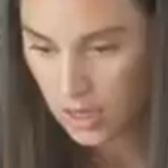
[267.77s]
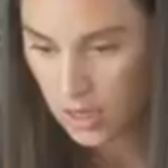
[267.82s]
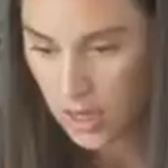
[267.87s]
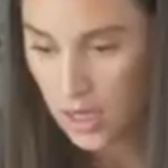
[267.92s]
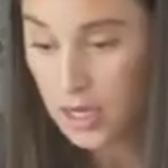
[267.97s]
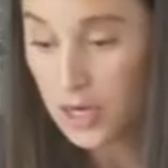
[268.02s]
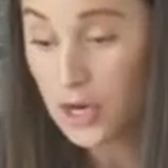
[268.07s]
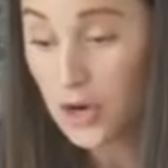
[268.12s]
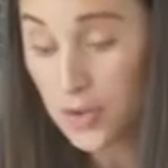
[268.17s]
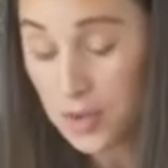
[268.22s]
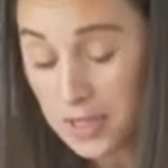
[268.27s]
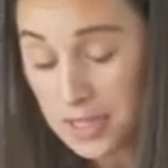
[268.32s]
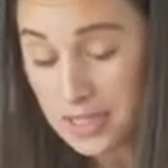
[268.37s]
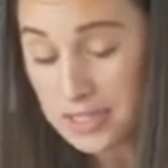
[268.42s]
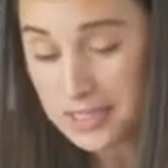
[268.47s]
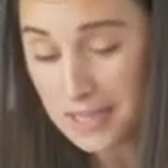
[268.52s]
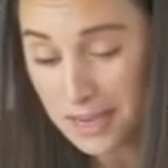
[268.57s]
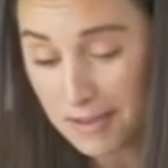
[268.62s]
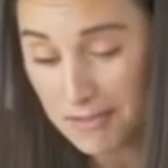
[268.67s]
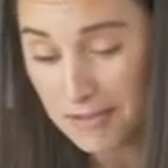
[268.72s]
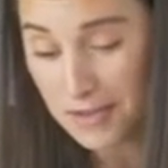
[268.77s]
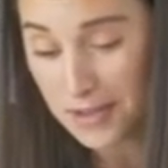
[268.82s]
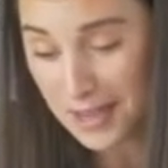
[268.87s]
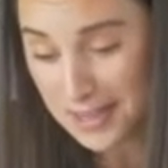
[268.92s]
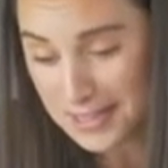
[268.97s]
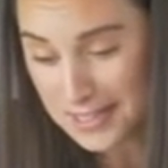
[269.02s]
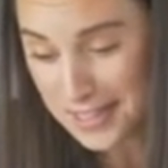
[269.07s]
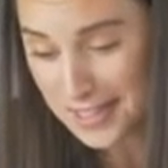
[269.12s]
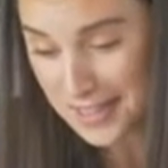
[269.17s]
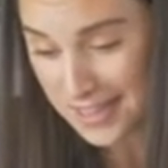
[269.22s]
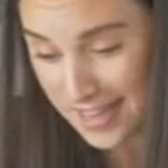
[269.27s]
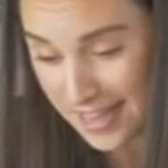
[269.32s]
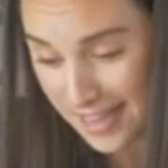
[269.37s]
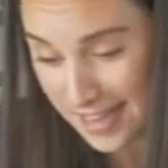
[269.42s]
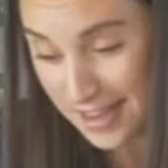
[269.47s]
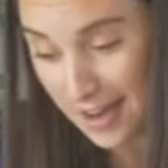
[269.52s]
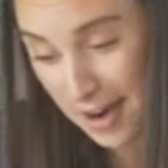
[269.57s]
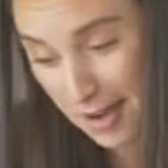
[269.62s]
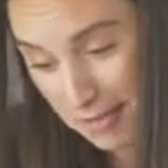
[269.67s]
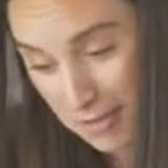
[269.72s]
And you know what they say, if you can't take the heat,
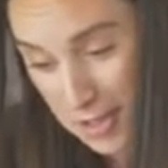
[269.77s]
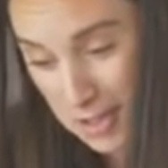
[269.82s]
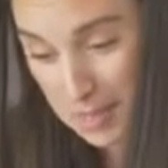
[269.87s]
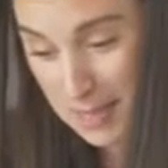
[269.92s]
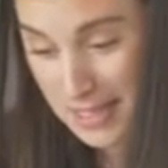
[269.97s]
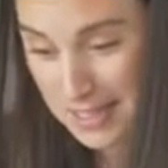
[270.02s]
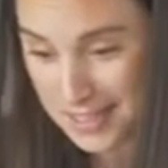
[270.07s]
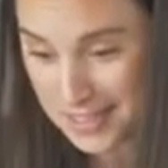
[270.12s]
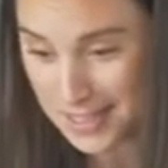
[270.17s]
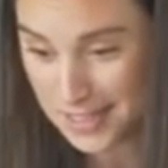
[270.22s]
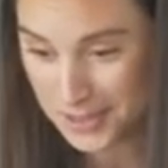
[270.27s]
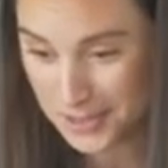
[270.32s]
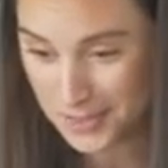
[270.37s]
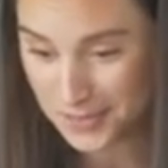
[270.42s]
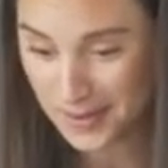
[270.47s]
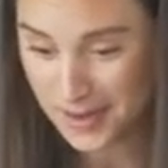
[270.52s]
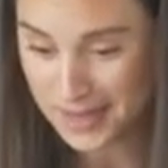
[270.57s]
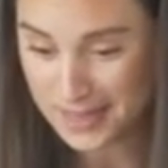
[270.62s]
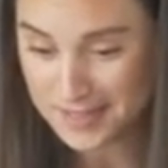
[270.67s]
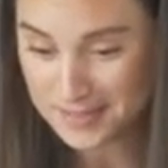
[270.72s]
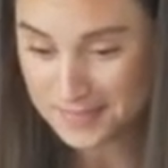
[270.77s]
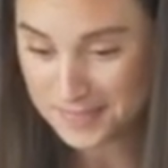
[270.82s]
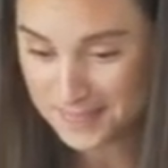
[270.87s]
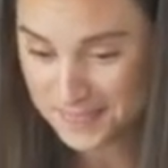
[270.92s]
get off the space station, right?